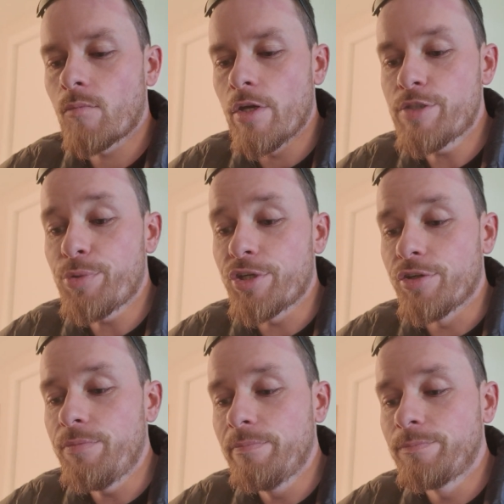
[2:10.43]
It's pretty
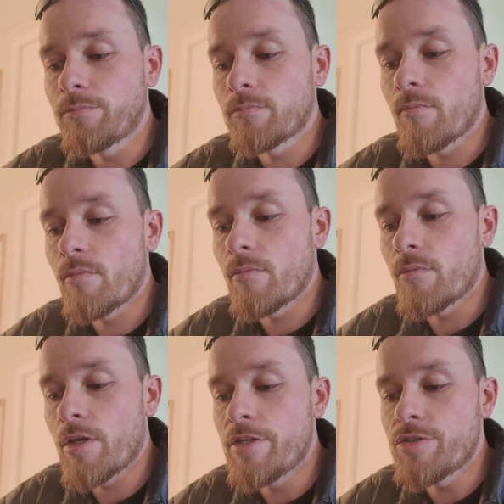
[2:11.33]
good.
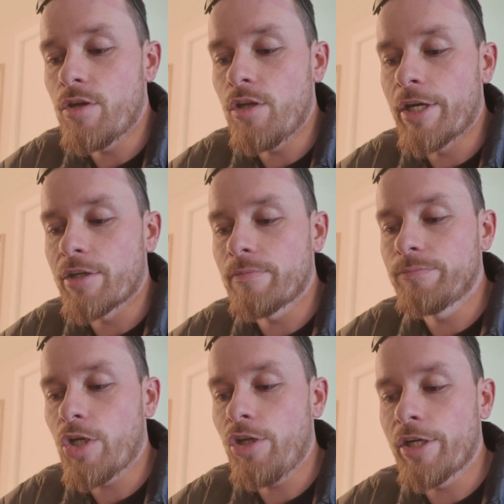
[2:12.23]
It's not like,
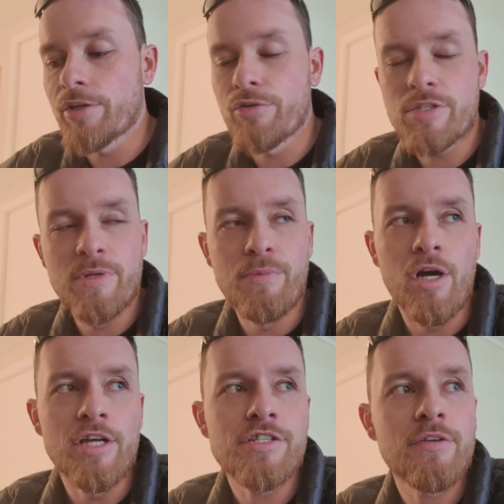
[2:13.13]
I like crispy
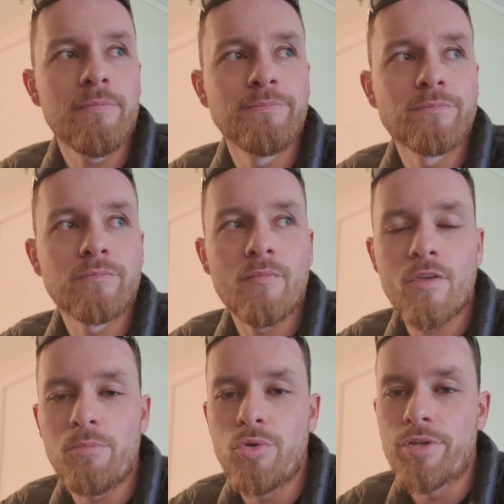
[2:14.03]
pies
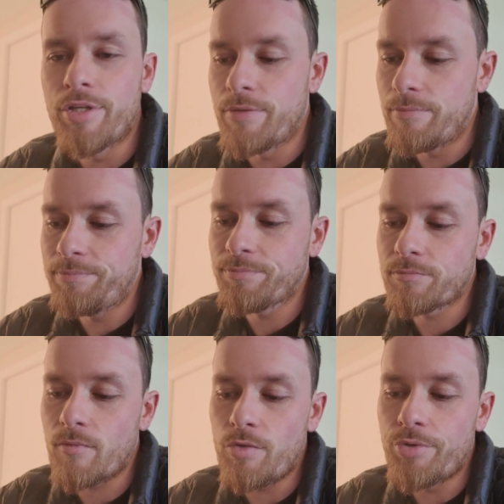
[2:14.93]
more than
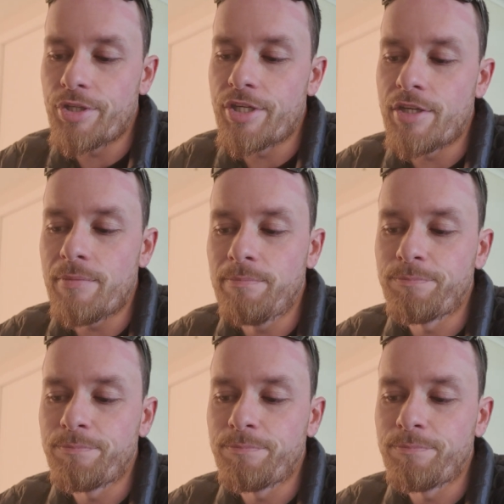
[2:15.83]
really,